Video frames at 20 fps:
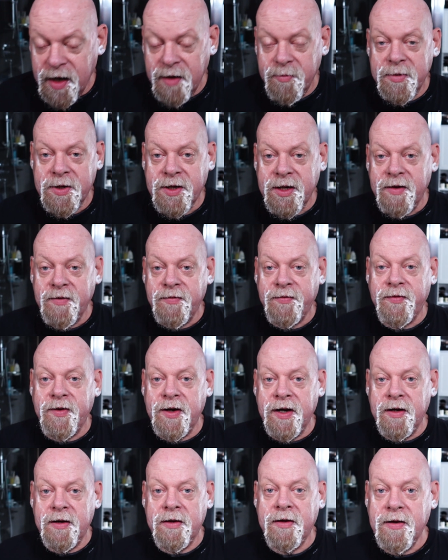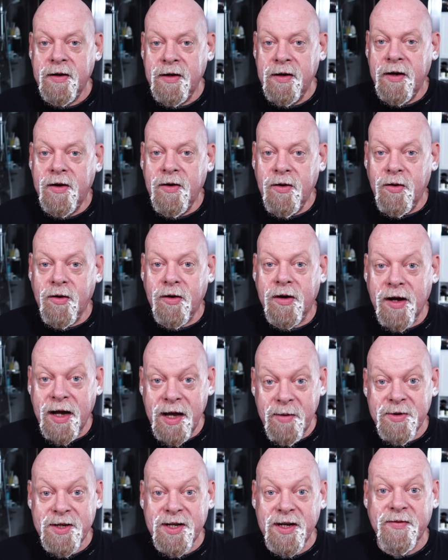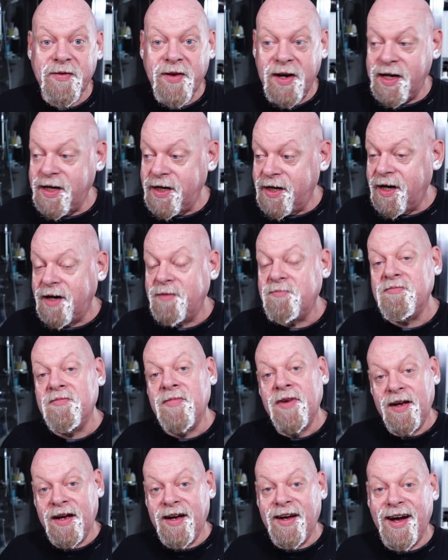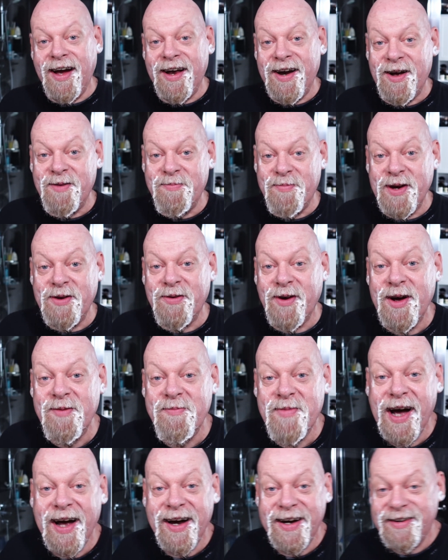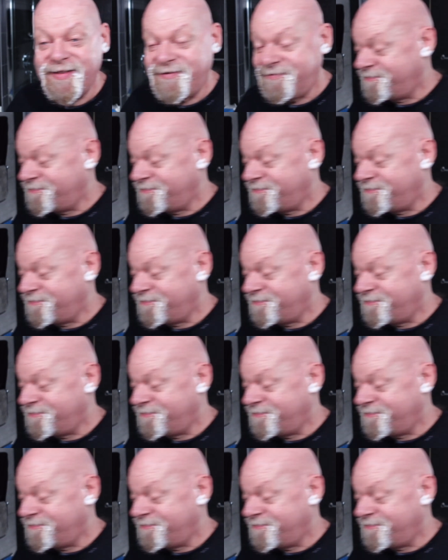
get myself cleaned up, and I'll be right back.